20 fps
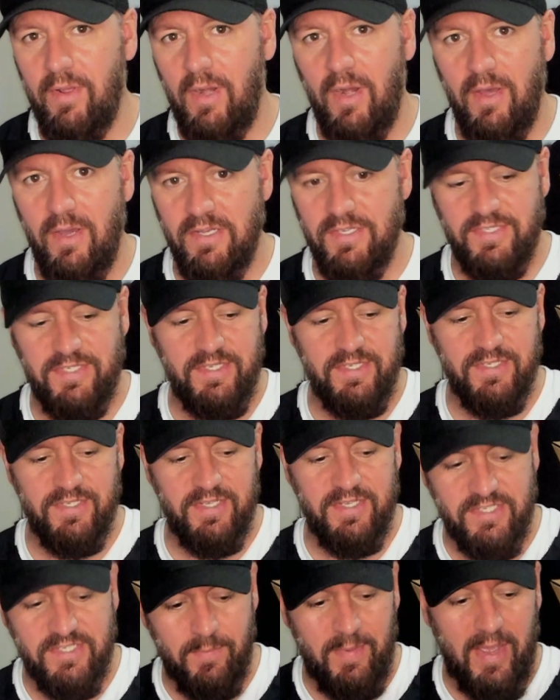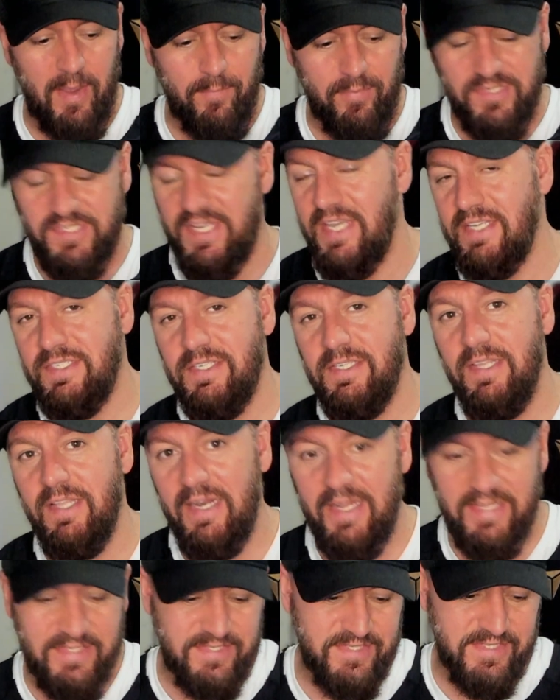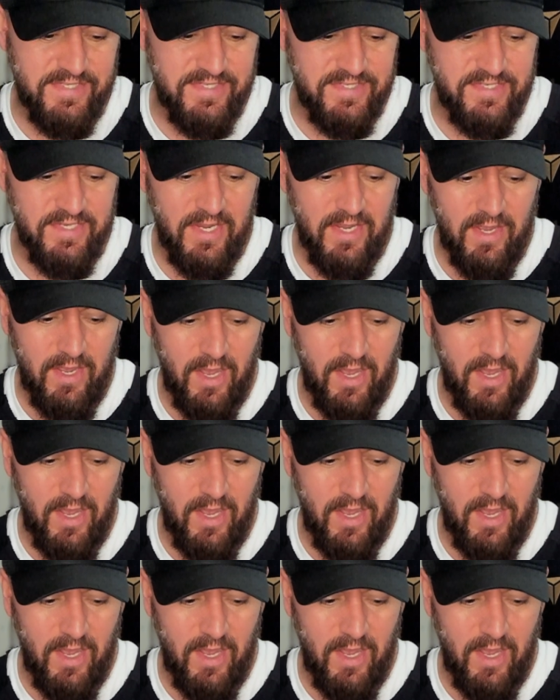glasses, it's about protecting the lenses.